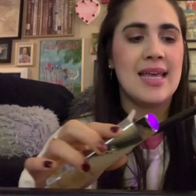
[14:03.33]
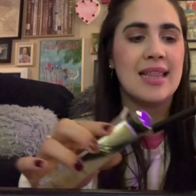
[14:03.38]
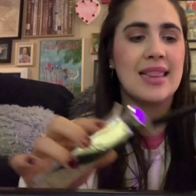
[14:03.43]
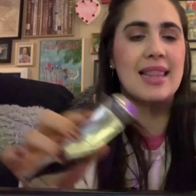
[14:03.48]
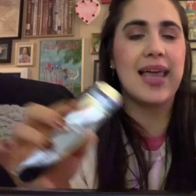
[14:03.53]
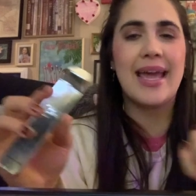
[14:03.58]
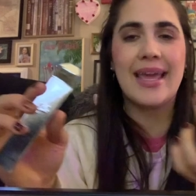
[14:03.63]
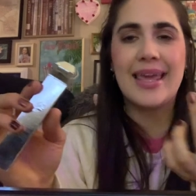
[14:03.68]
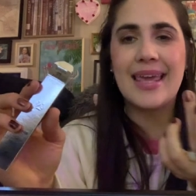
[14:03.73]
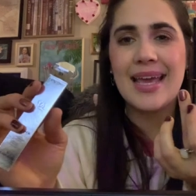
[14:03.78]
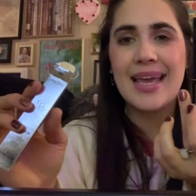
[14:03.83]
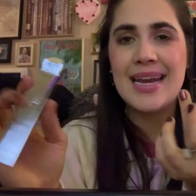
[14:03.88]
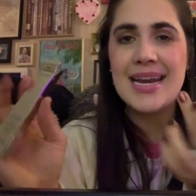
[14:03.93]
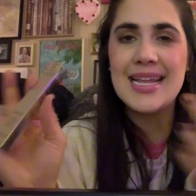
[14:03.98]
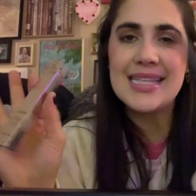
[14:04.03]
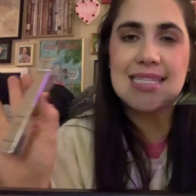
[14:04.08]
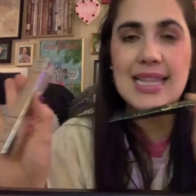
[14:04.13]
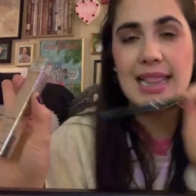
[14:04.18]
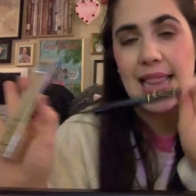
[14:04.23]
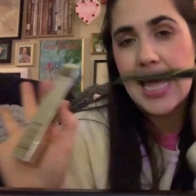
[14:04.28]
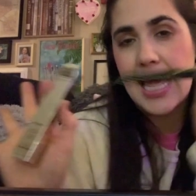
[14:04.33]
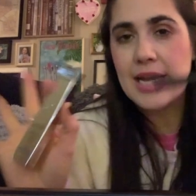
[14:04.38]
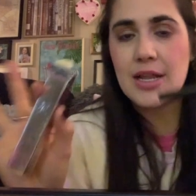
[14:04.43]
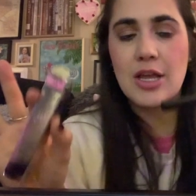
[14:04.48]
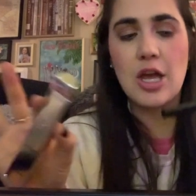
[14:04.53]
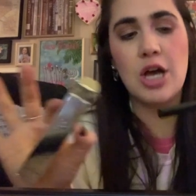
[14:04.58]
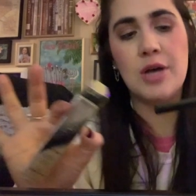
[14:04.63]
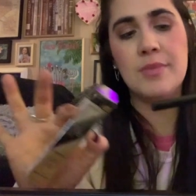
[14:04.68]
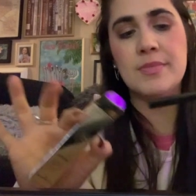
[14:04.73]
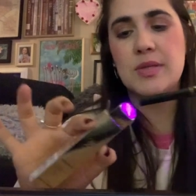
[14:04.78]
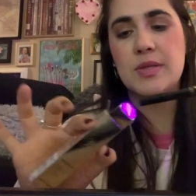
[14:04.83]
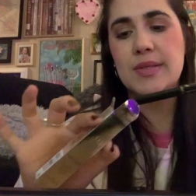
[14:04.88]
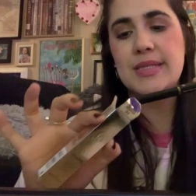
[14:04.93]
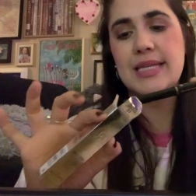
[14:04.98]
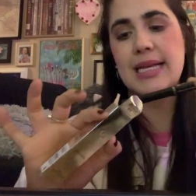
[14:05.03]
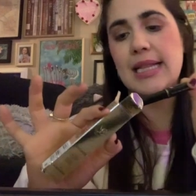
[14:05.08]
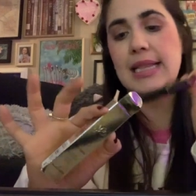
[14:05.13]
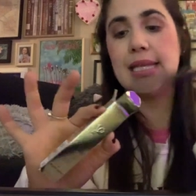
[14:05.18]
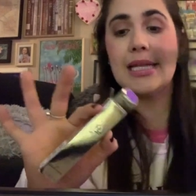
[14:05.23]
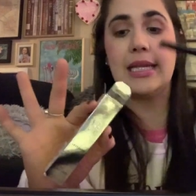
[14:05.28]
like, and it's Lancome, so it's
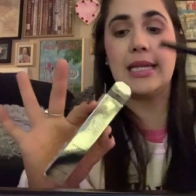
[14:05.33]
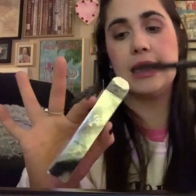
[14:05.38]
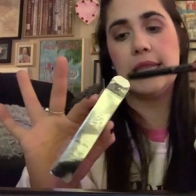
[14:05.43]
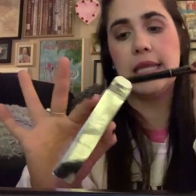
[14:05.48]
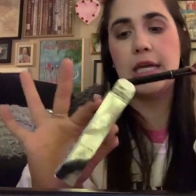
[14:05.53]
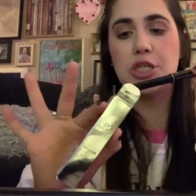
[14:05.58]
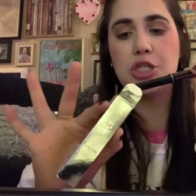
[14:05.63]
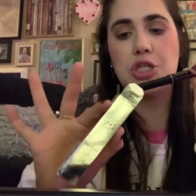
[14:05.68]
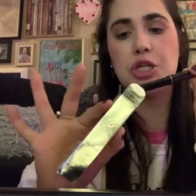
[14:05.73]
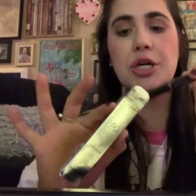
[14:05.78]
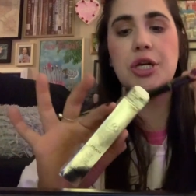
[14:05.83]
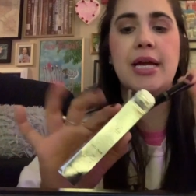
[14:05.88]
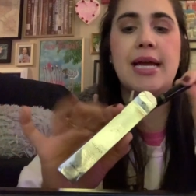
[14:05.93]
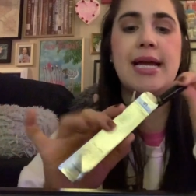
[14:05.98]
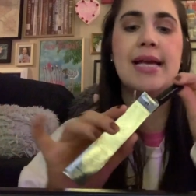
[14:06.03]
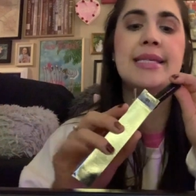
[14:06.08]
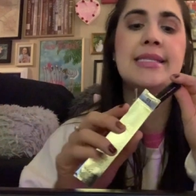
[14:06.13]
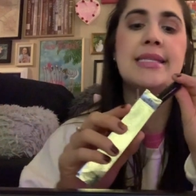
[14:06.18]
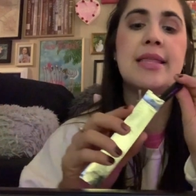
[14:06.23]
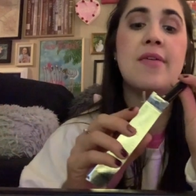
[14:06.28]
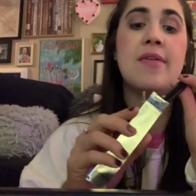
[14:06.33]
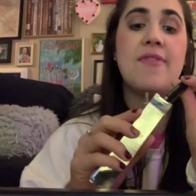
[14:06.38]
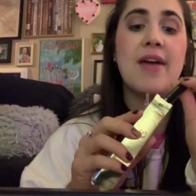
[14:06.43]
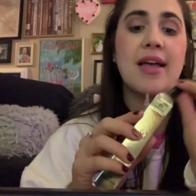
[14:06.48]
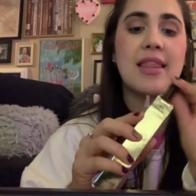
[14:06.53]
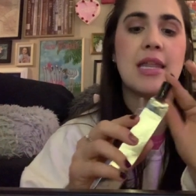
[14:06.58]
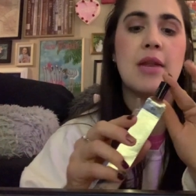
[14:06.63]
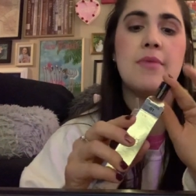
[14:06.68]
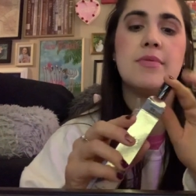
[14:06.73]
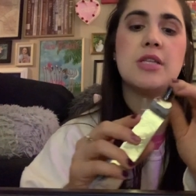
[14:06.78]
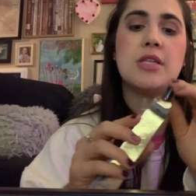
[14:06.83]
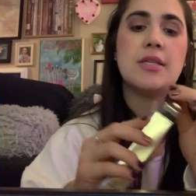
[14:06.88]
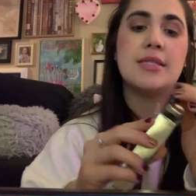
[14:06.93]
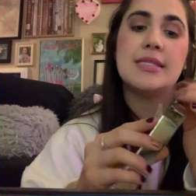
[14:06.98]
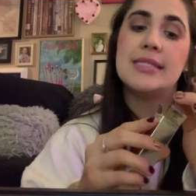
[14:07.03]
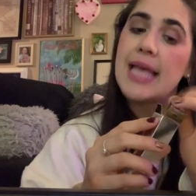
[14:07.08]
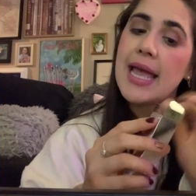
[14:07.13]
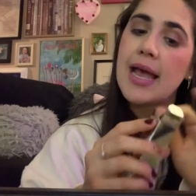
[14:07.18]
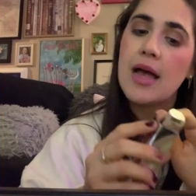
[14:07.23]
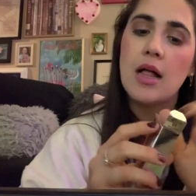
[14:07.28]
like a little luxurious. And the fact that it was on
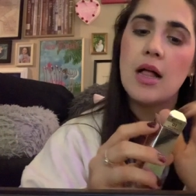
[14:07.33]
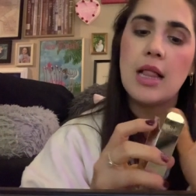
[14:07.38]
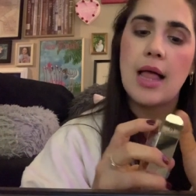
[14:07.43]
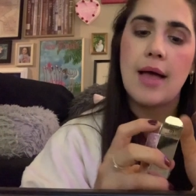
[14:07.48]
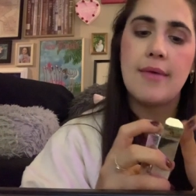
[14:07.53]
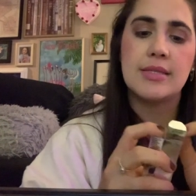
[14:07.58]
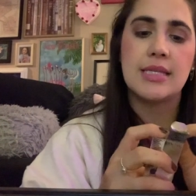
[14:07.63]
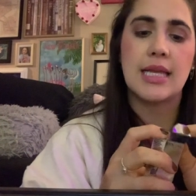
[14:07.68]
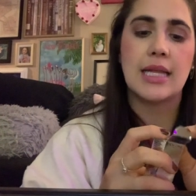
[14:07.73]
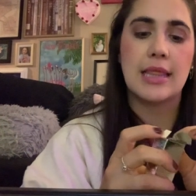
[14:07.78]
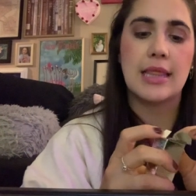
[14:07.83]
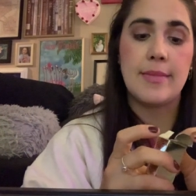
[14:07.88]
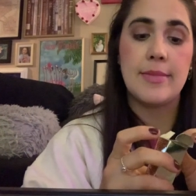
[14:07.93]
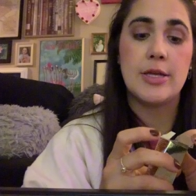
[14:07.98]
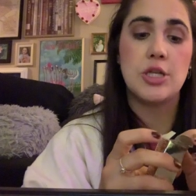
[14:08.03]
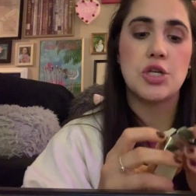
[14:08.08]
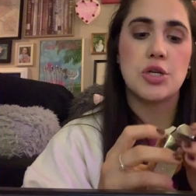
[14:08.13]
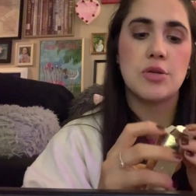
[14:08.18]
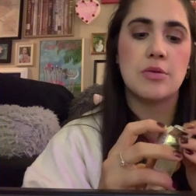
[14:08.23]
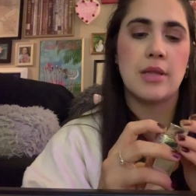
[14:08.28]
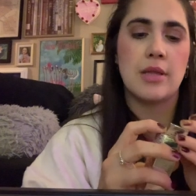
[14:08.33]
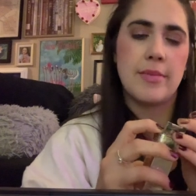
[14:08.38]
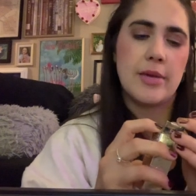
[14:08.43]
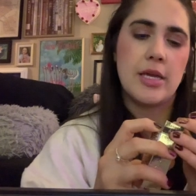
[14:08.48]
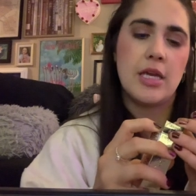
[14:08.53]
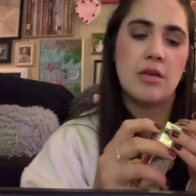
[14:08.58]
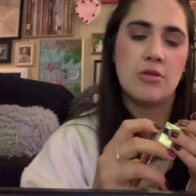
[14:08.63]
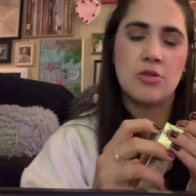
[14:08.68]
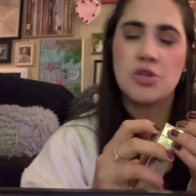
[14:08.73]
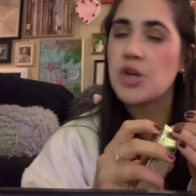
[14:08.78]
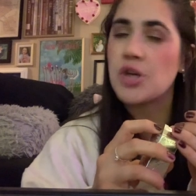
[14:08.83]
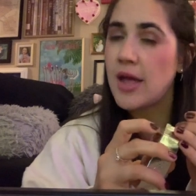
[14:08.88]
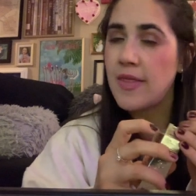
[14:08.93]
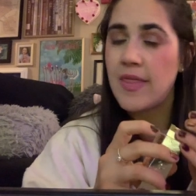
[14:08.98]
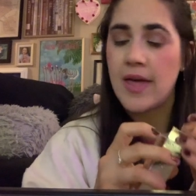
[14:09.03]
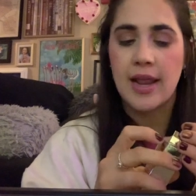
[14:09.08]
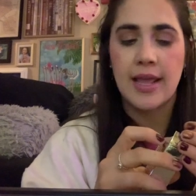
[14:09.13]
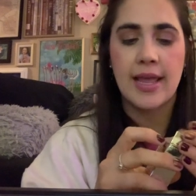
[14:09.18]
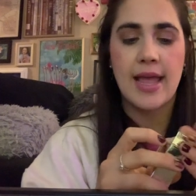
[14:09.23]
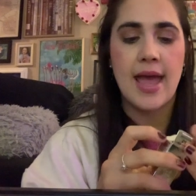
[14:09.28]
sale, I was like, let me, let me try
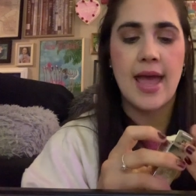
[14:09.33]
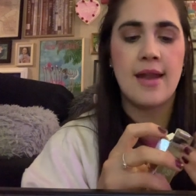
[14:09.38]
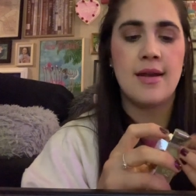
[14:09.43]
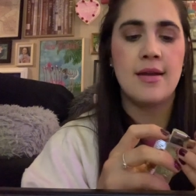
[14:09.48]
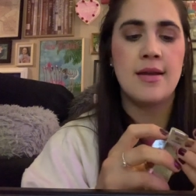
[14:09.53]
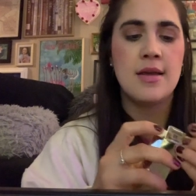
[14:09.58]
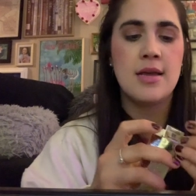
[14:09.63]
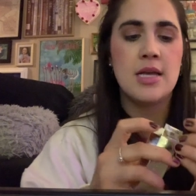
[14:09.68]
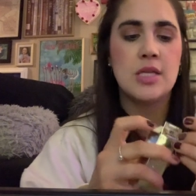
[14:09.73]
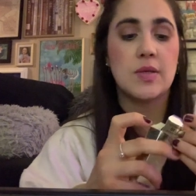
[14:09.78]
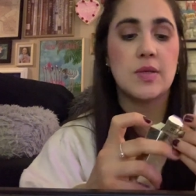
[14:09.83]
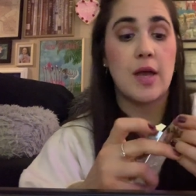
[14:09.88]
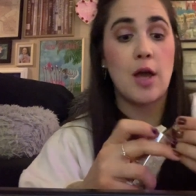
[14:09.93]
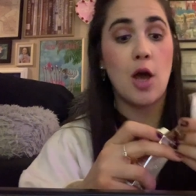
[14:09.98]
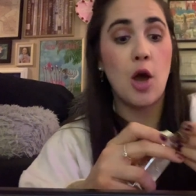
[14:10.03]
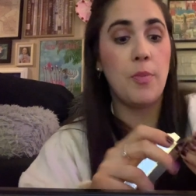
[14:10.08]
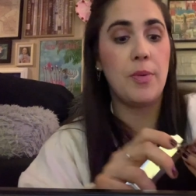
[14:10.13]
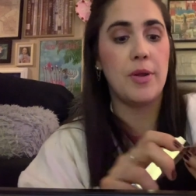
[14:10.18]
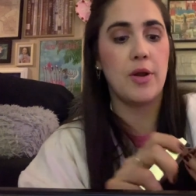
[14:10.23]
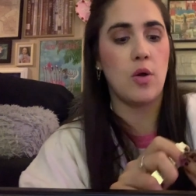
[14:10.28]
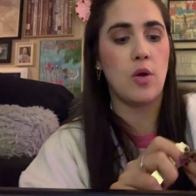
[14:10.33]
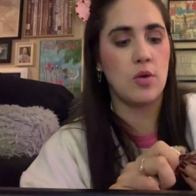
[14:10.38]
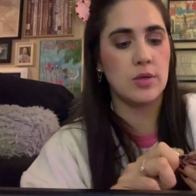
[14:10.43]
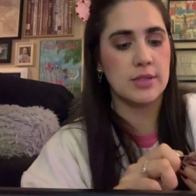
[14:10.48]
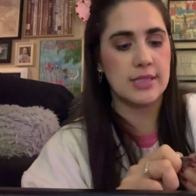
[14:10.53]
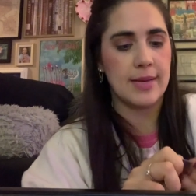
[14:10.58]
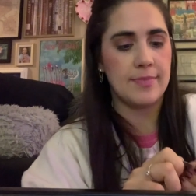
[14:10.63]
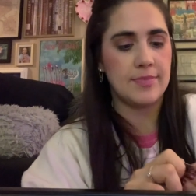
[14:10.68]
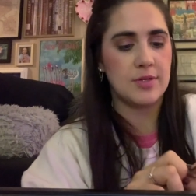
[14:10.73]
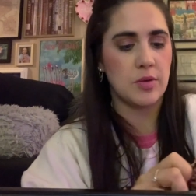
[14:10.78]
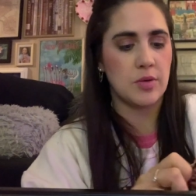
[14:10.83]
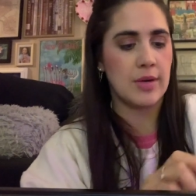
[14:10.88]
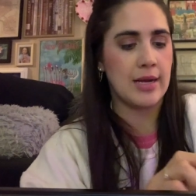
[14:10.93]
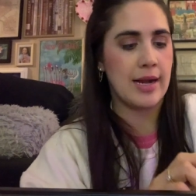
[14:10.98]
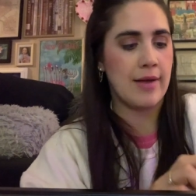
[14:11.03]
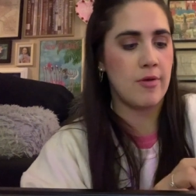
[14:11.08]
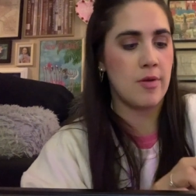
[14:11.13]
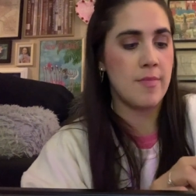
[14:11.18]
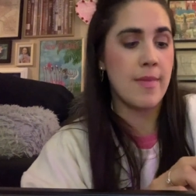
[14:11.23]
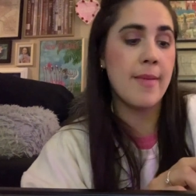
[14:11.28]
that again. So I hope it holds up to what
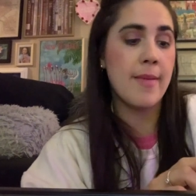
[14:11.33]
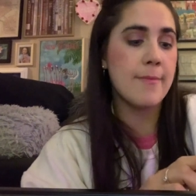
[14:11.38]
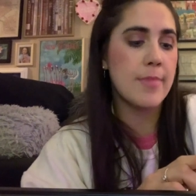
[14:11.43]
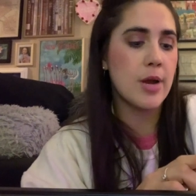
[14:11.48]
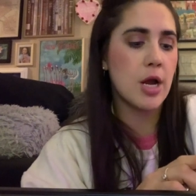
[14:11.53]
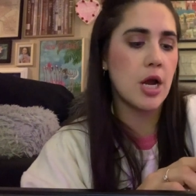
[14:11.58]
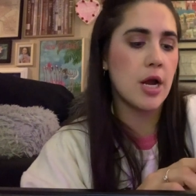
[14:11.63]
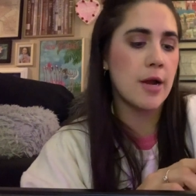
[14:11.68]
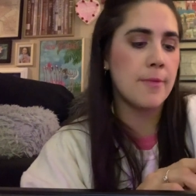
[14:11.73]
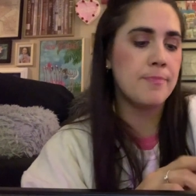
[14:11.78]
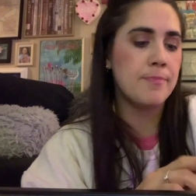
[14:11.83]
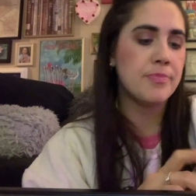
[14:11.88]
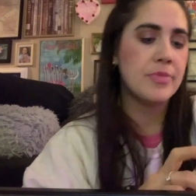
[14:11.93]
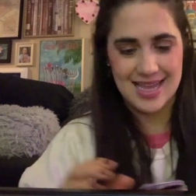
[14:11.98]
I remember.